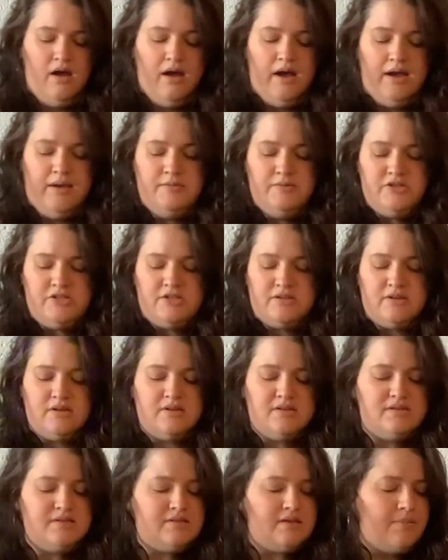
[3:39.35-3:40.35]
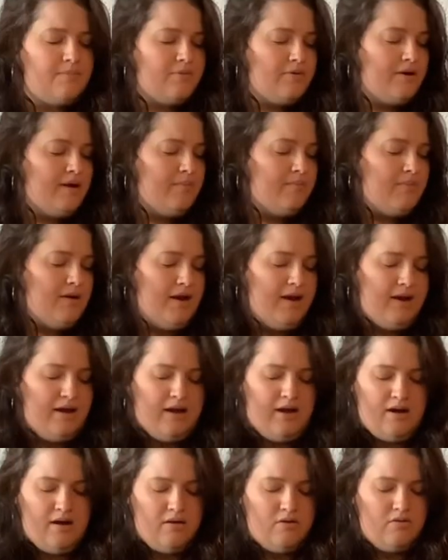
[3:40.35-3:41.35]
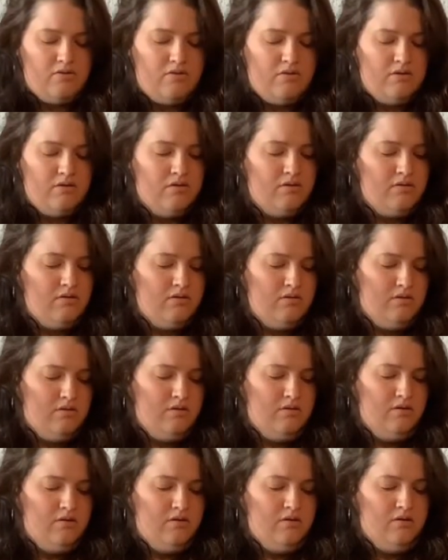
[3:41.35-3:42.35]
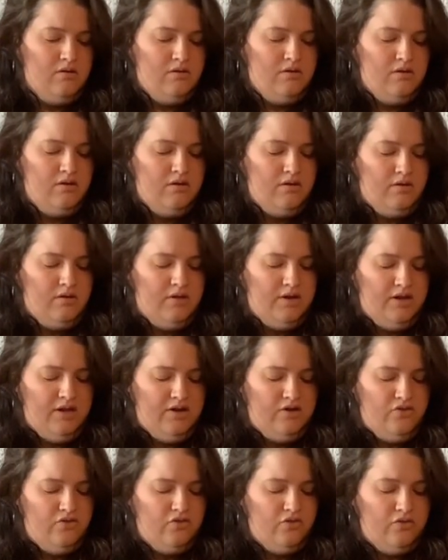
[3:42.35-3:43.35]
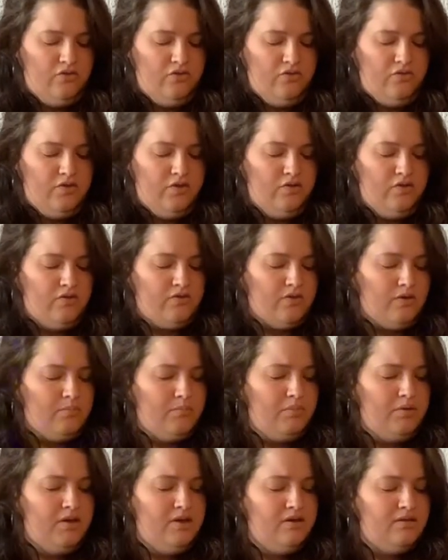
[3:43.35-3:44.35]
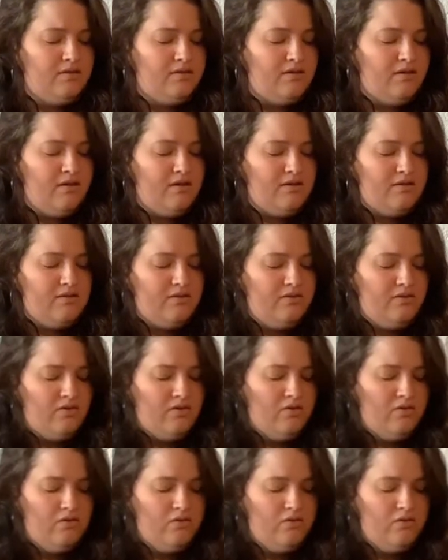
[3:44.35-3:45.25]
I'm just going to separate mine out into a few different pieces.